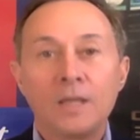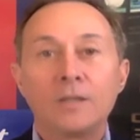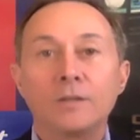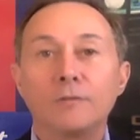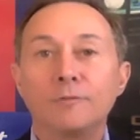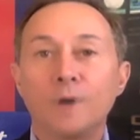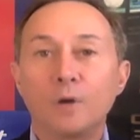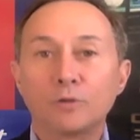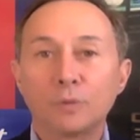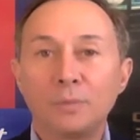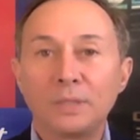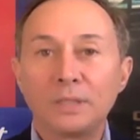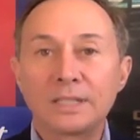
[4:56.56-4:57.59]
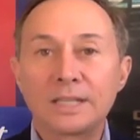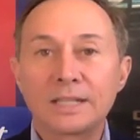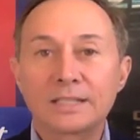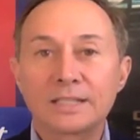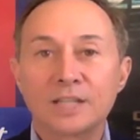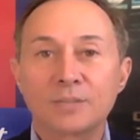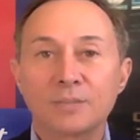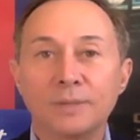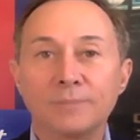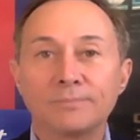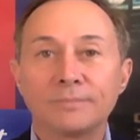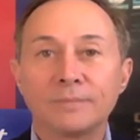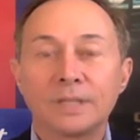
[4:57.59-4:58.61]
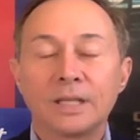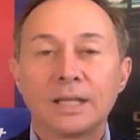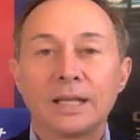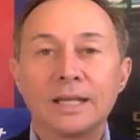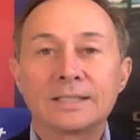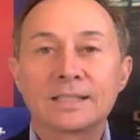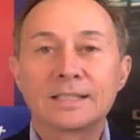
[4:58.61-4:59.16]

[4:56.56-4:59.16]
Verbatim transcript: The vulnerability assessment is